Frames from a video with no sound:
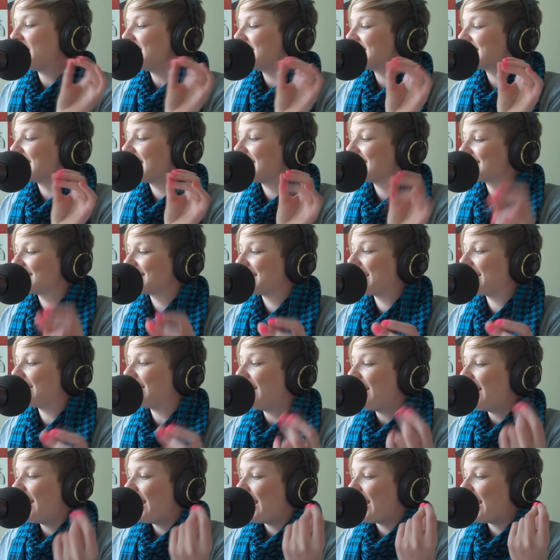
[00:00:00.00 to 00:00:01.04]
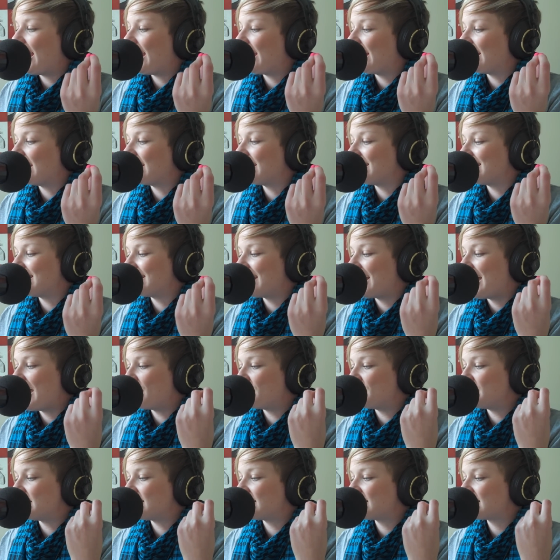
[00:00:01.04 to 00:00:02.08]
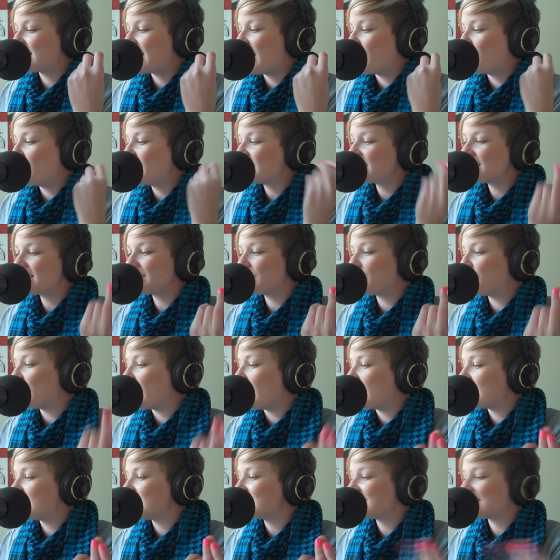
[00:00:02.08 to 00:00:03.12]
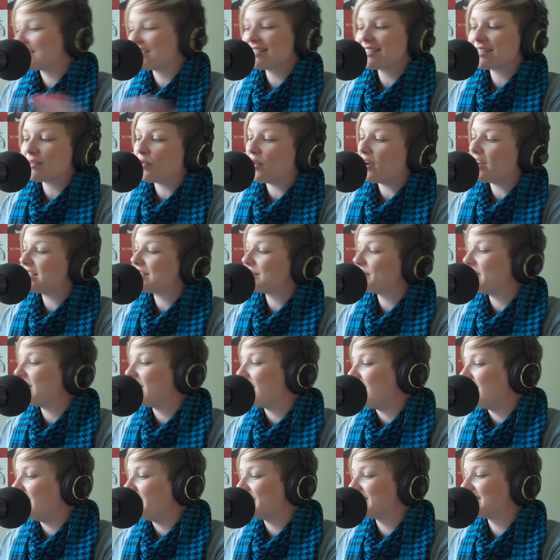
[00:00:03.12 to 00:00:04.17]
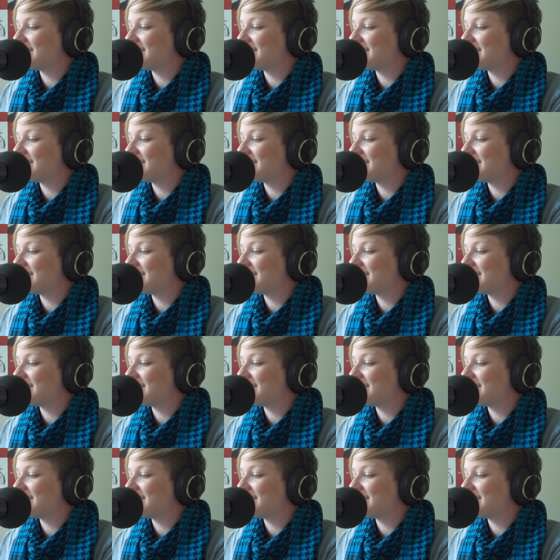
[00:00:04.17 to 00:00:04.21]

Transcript: I read this last night, and uh, I was I wasn't surprised. Doesn't surprise me at all. Mm-hmm.